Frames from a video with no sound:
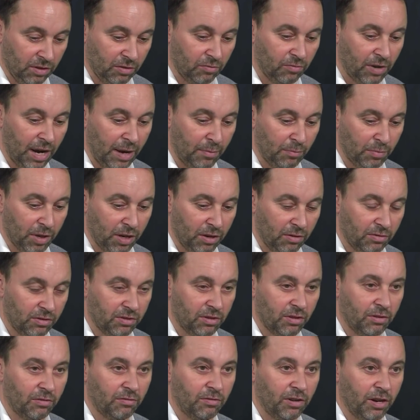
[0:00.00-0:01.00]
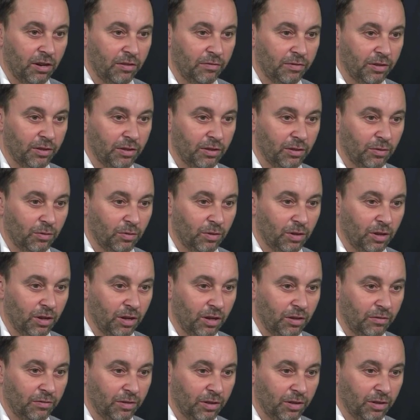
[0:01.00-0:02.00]
the rainbows that are over,
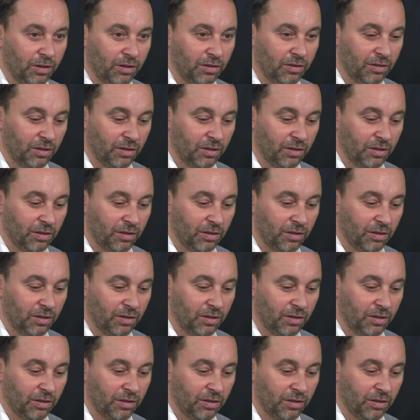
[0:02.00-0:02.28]
over